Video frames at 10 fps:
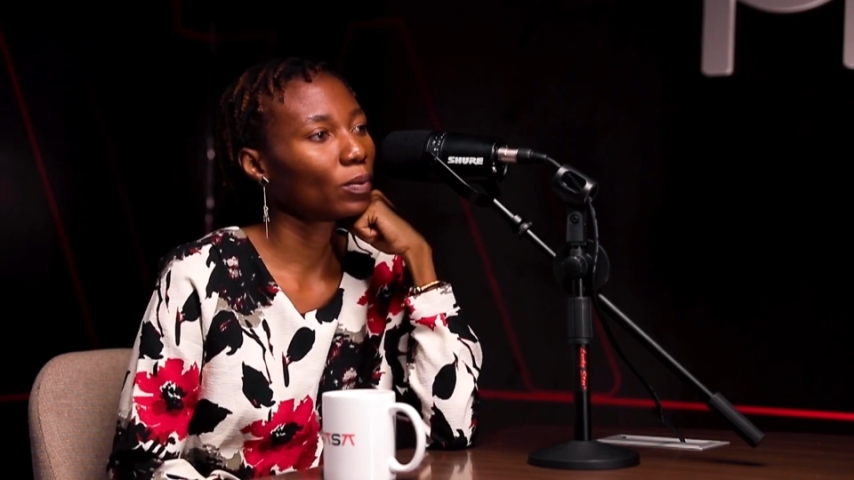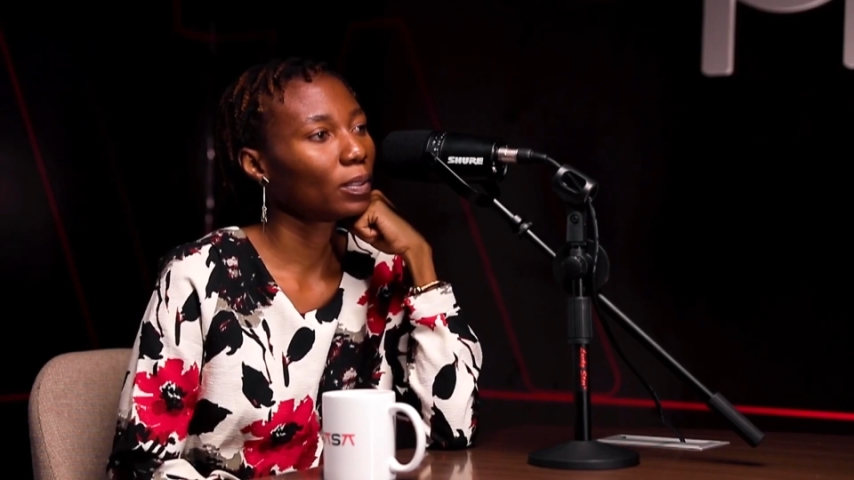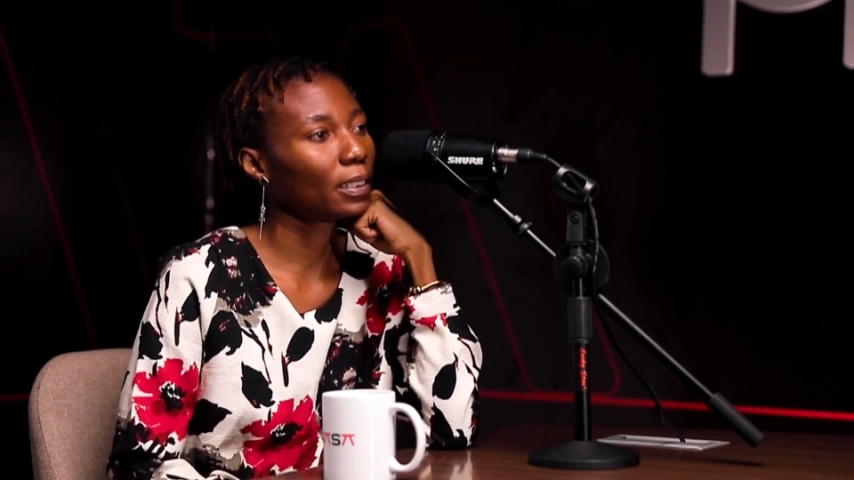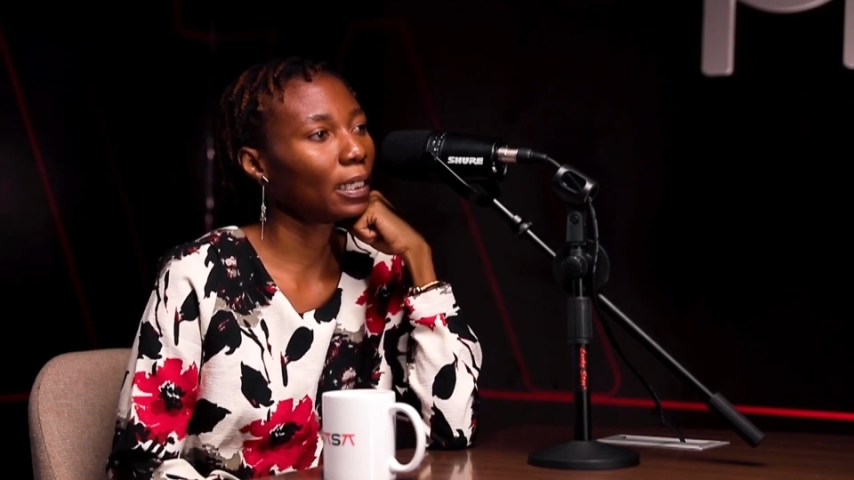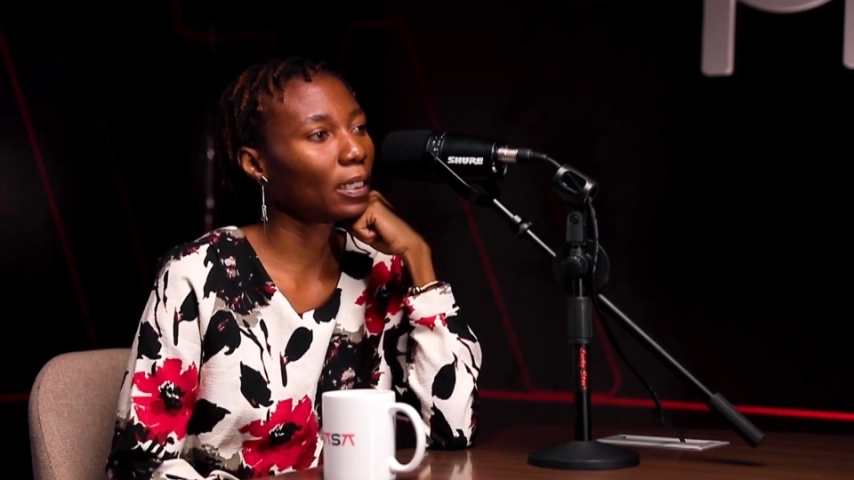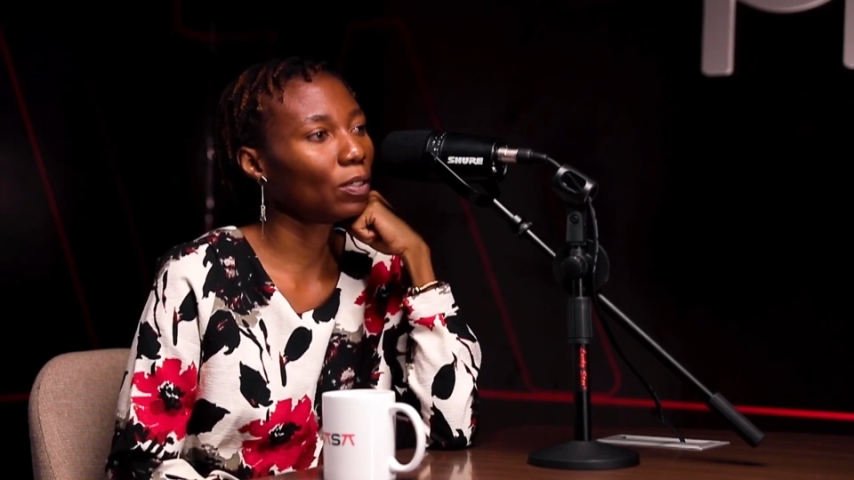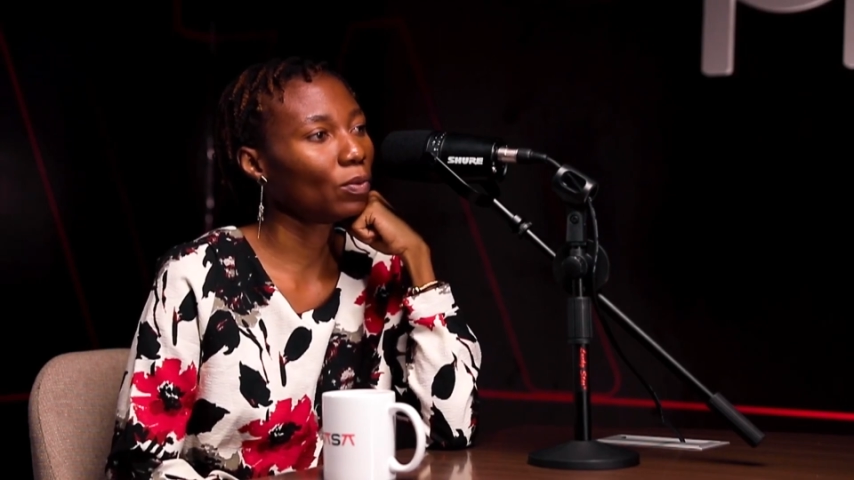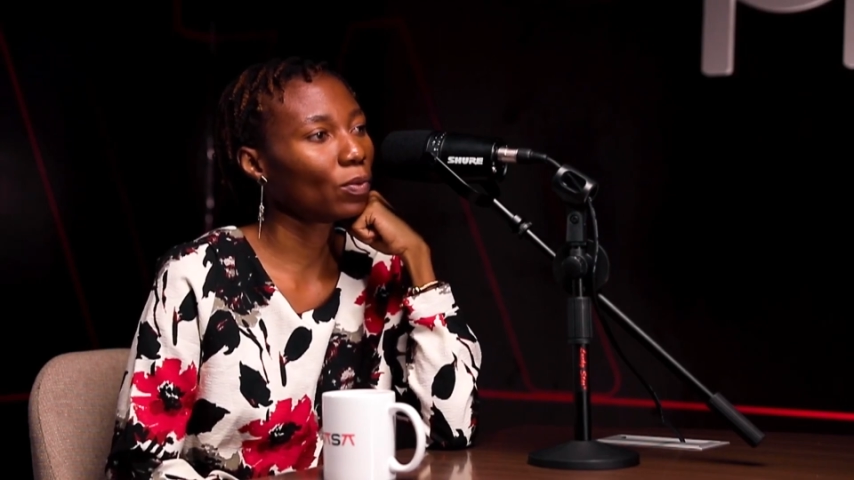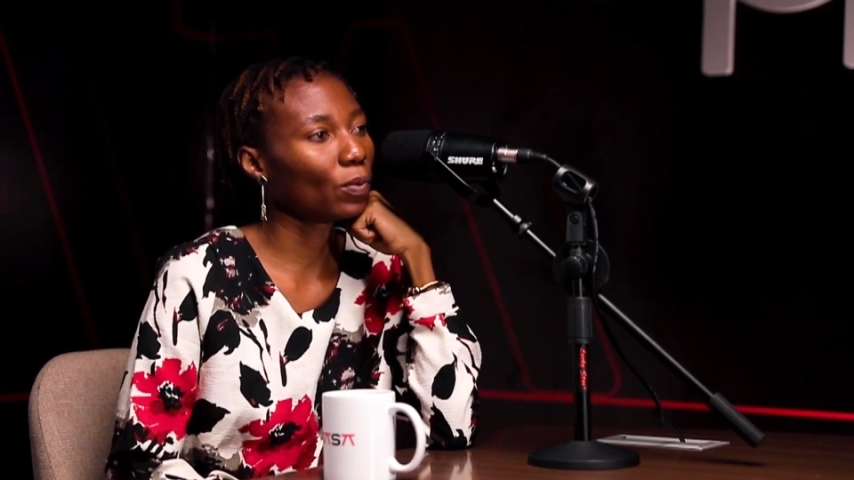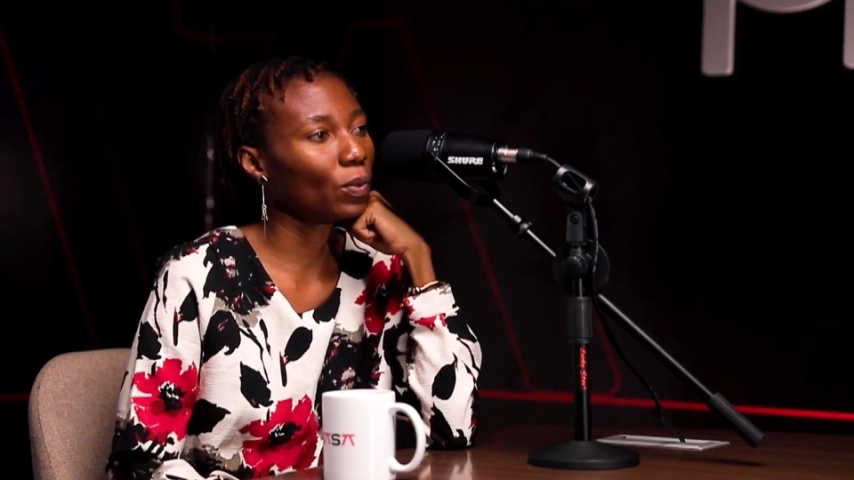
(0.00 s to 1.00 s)
Like,
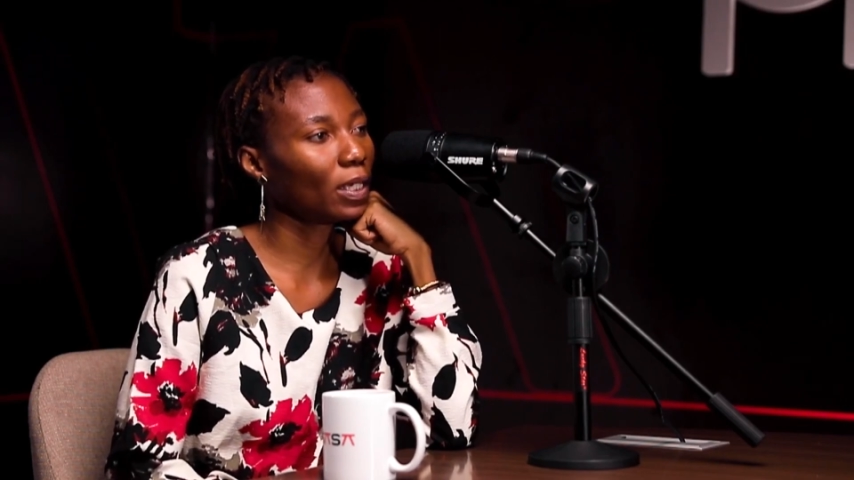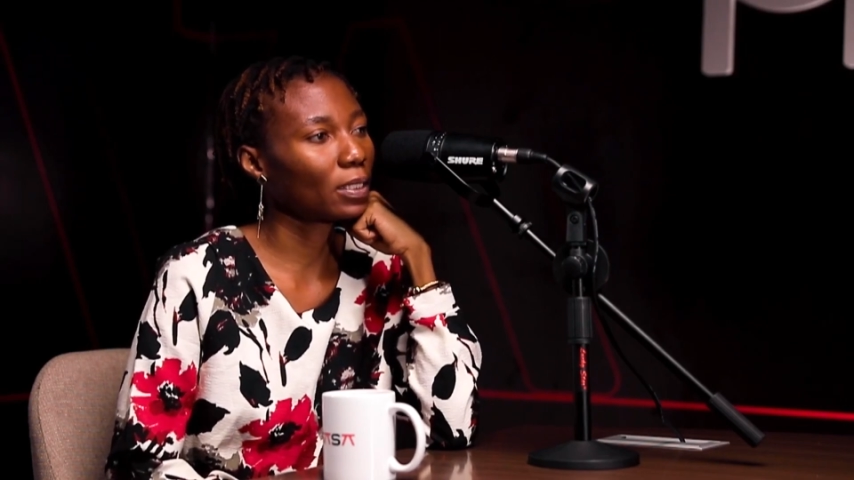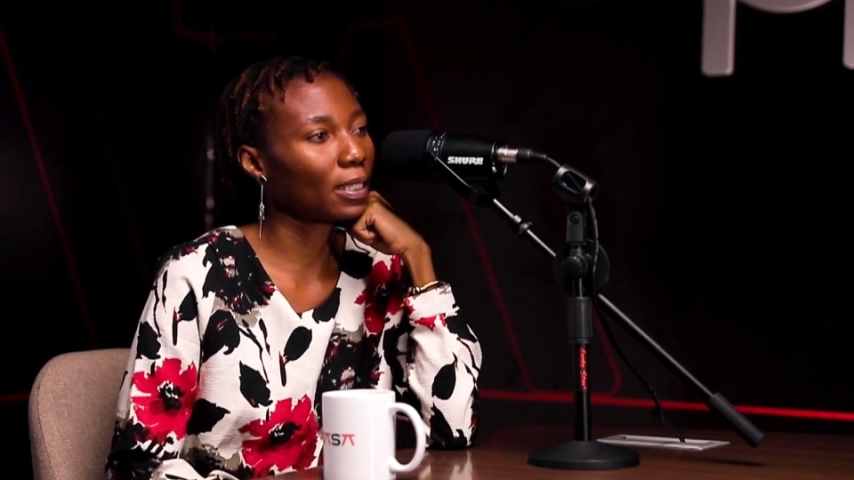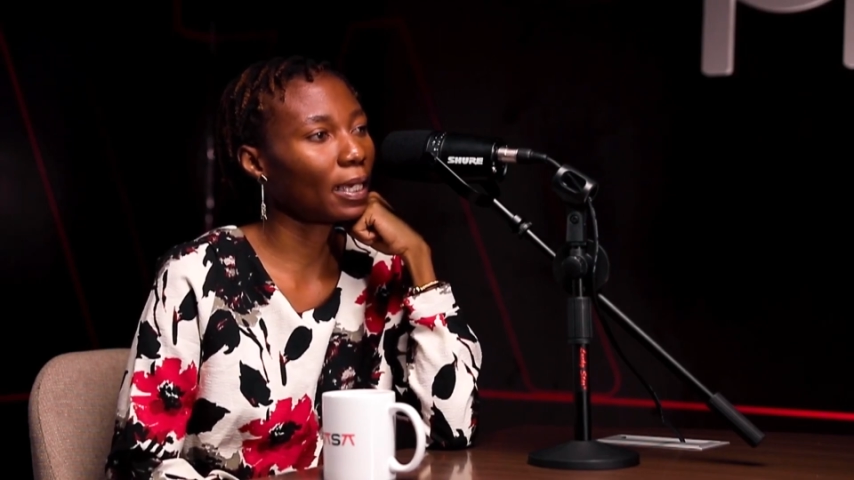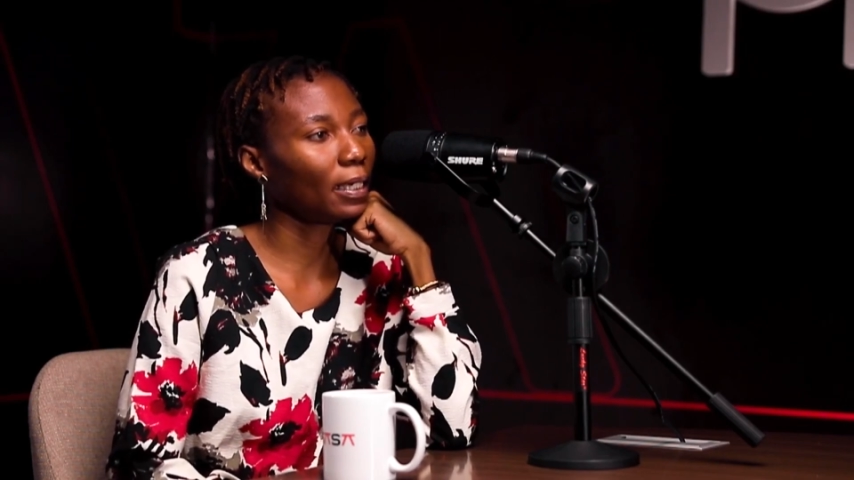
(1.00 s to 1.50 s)
you get to that